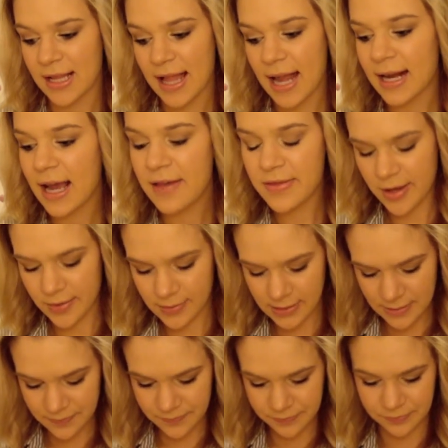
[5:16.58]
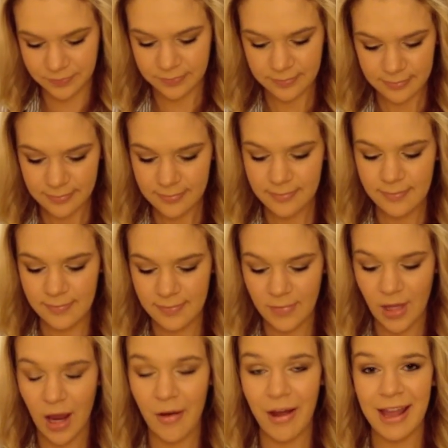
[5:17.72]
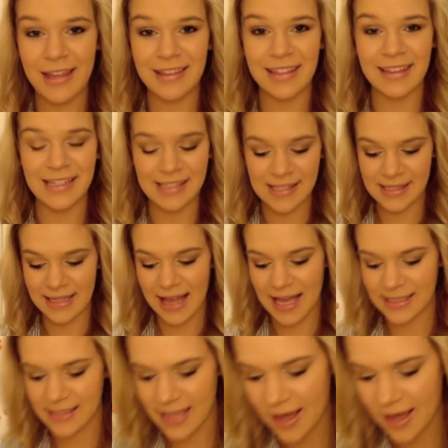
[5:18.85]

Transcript: glad I got those. Okay, and then this is the last